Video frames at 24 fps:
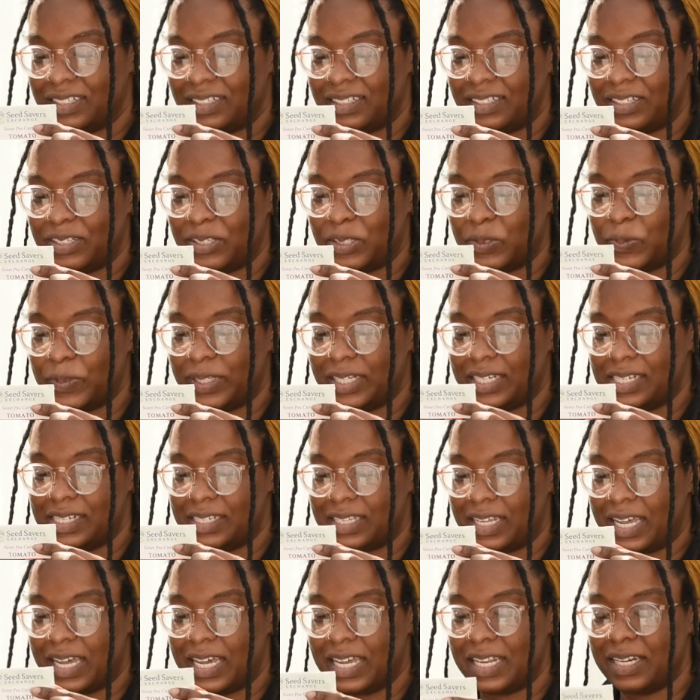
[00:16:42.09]
This one is
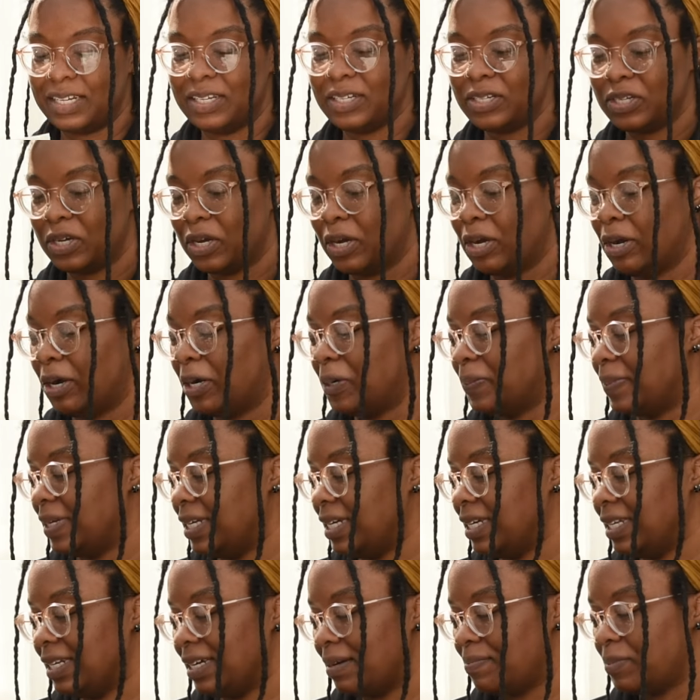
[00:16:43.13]
an
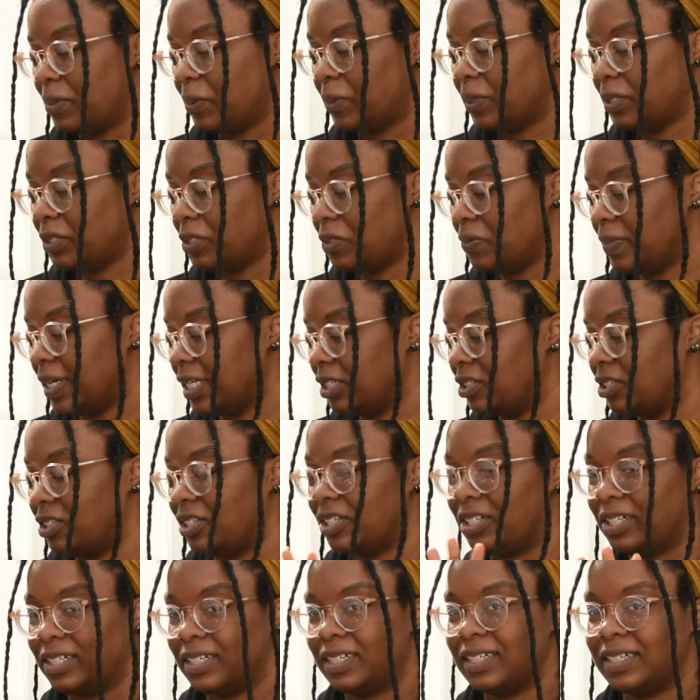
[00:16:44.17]
indeterminate. I'm going to make
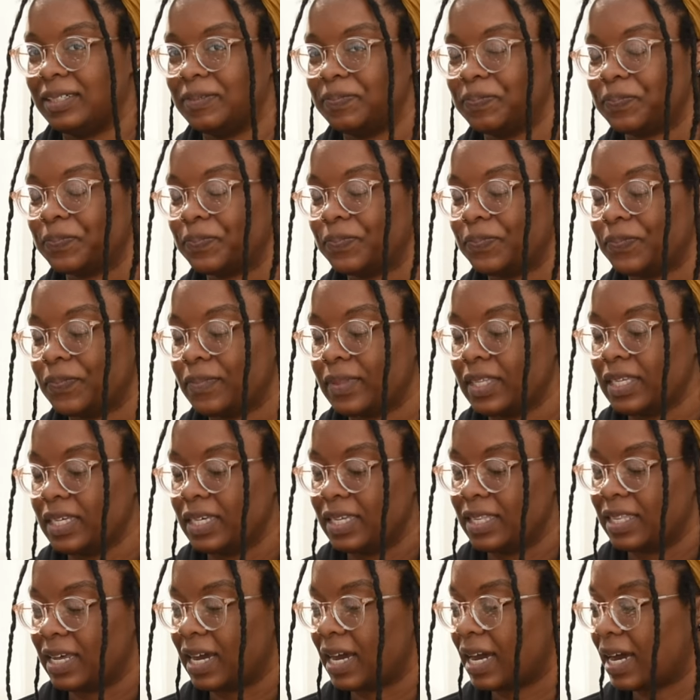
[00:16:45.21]
sure
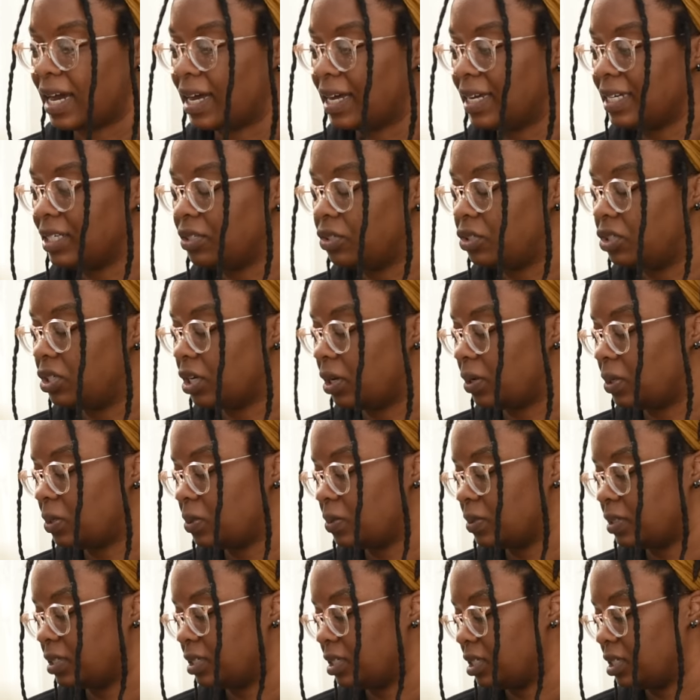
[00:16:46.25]
that I don't